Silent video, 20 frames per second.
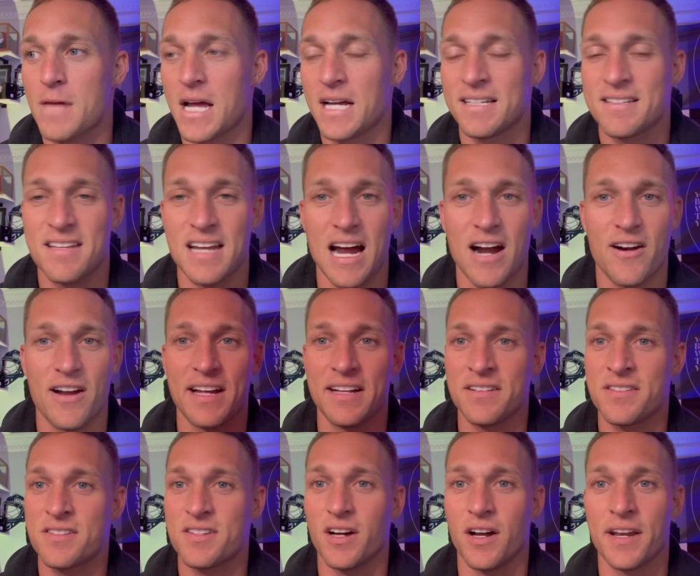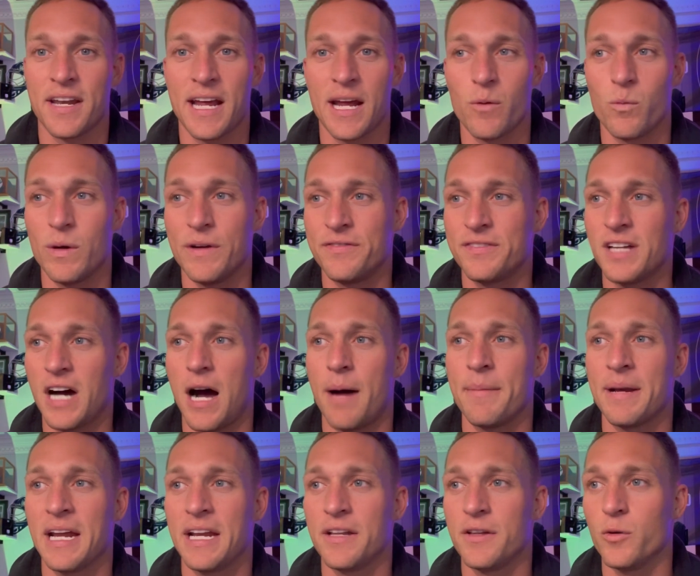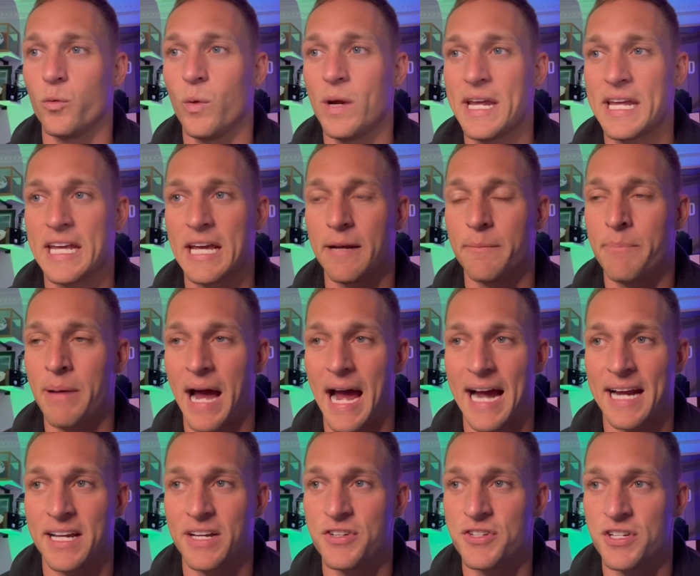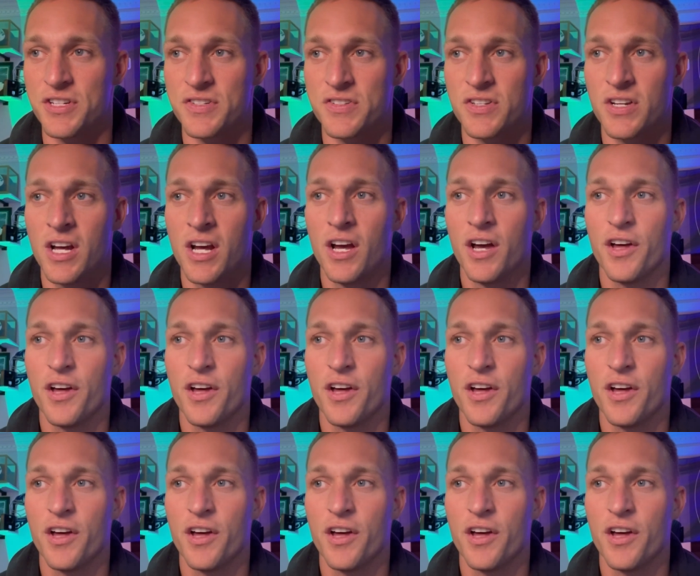Saturday and Sunday, we've dominated the weekend packages.